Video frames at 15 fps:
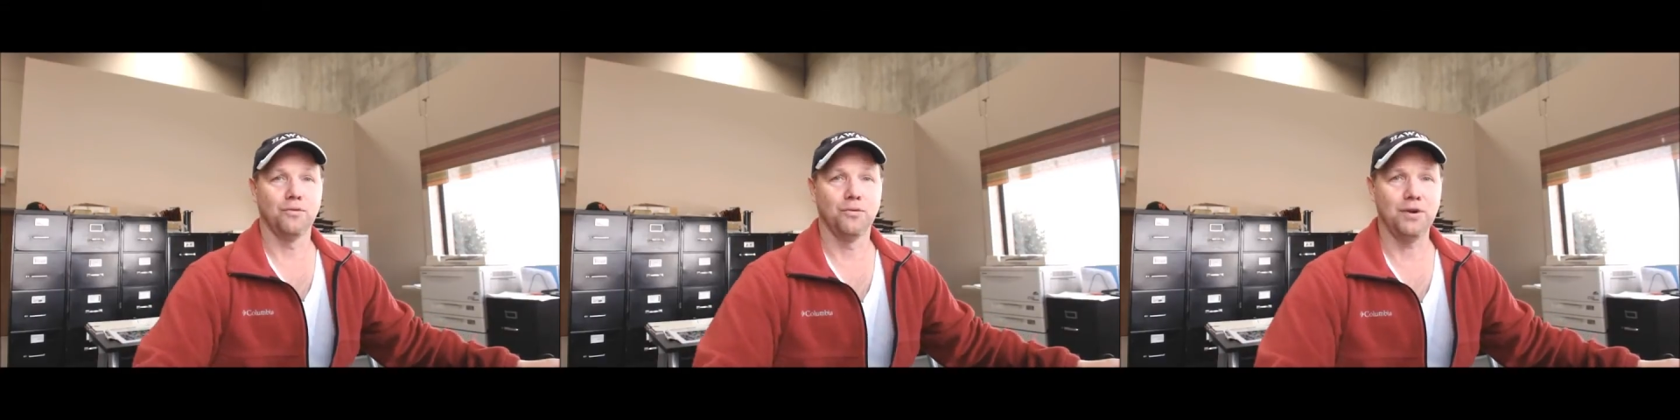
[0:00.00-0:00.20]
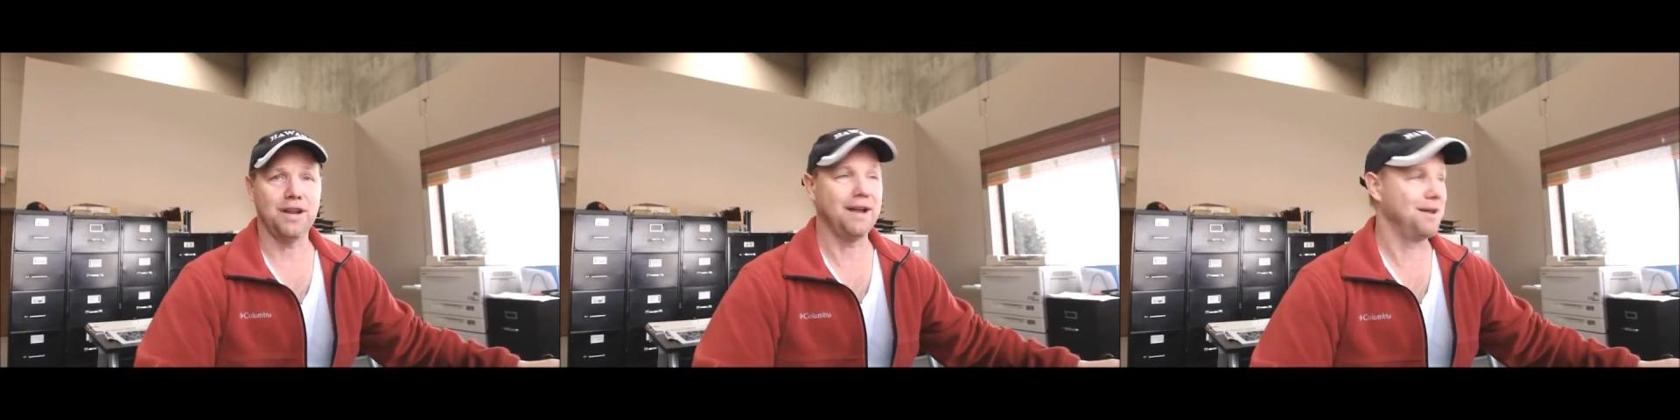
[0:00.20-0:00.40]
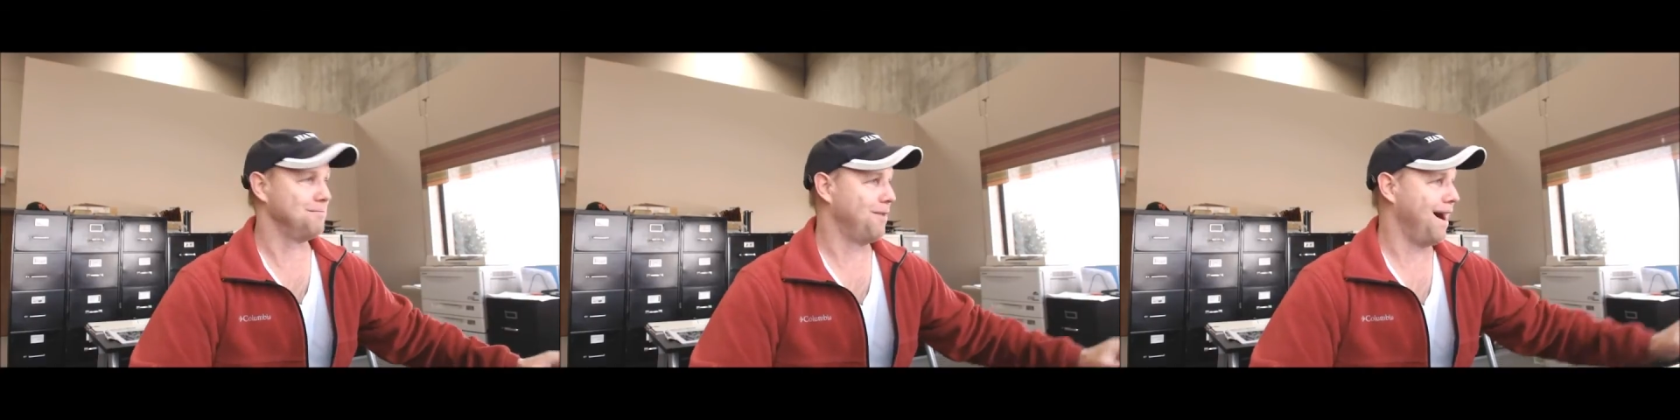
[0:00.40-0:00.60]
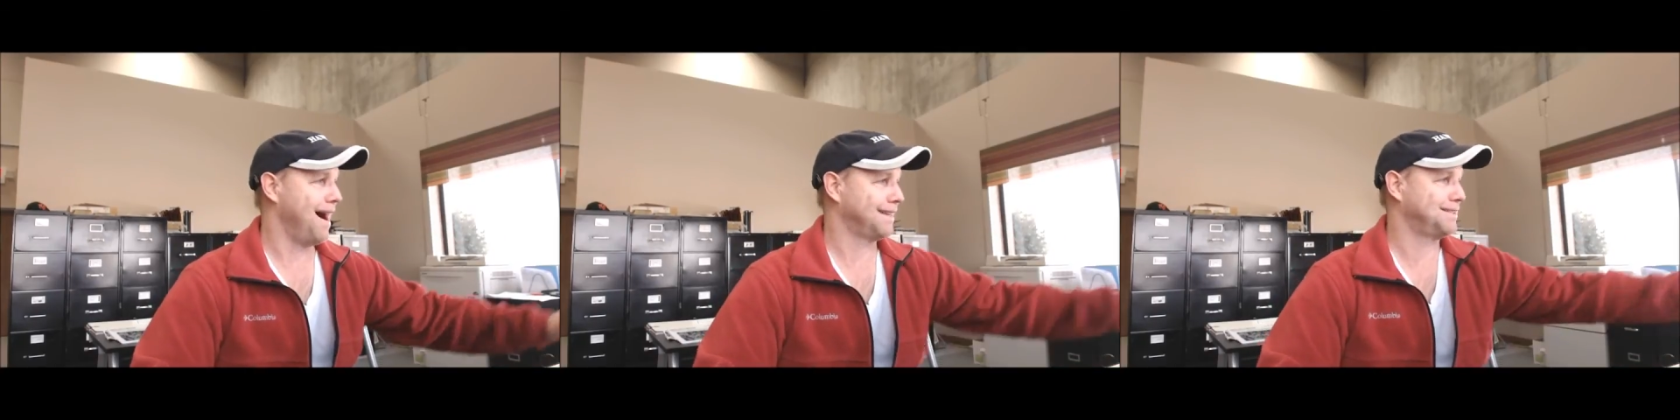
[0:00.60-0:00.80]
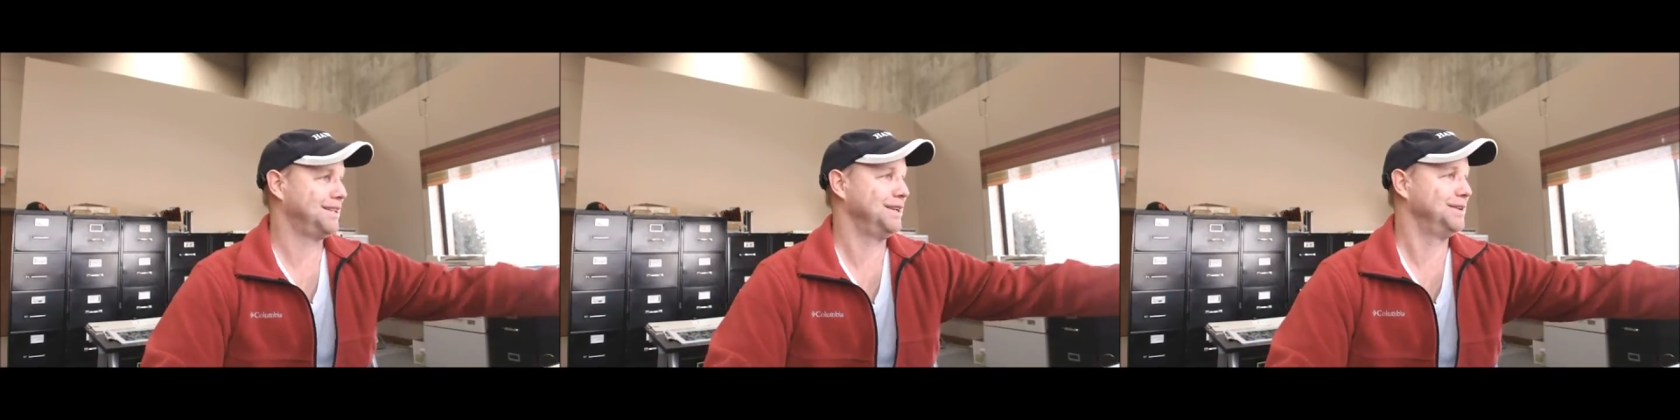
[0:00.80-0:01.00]

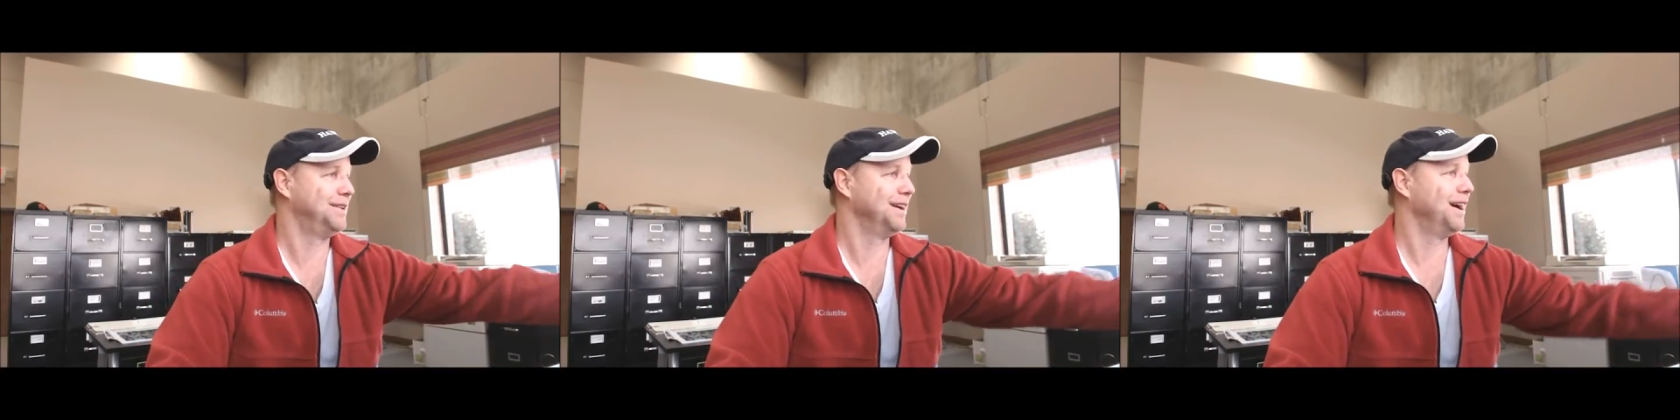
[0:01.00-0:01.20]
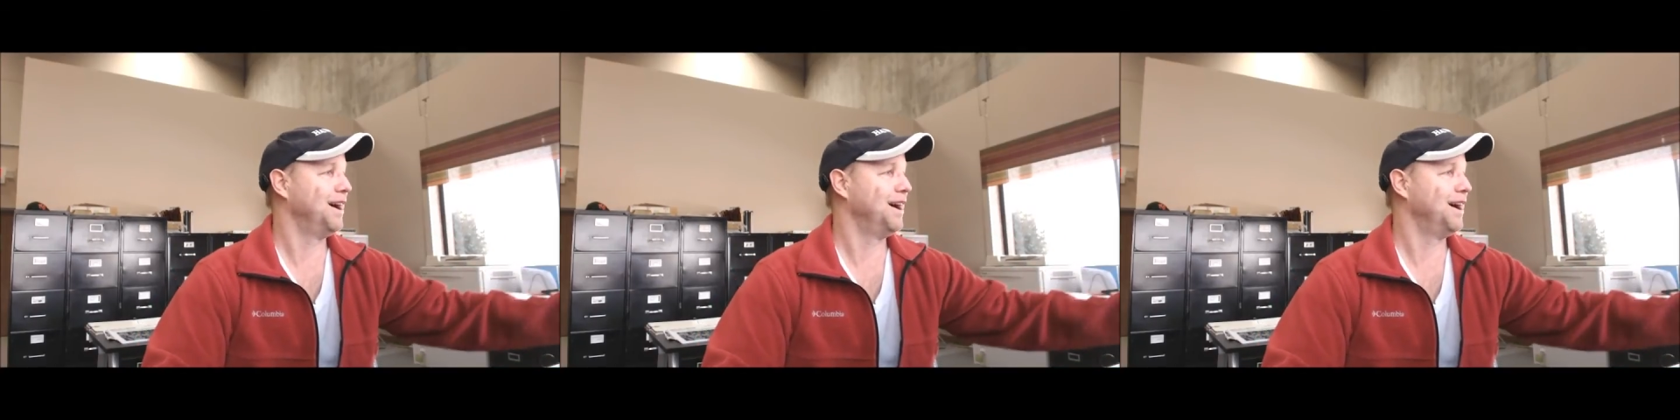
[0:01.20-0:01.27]
re-unboxing